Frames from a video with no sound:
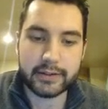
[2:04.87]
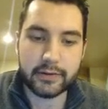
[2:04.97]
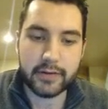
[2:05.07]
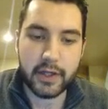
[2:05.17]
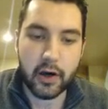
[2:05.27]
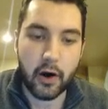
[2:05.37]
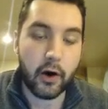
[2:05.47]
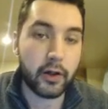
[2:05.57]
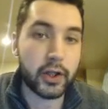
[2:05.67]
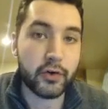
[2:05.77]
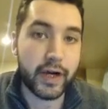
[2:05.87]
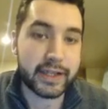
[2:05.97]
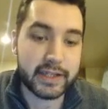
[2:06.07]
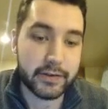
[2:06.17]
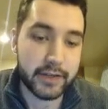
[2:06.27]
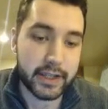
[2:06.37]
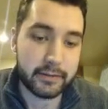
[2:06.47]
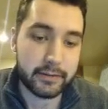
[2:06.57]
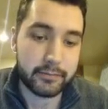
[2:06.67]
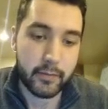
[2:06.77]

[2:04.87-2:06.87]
to the all criteria.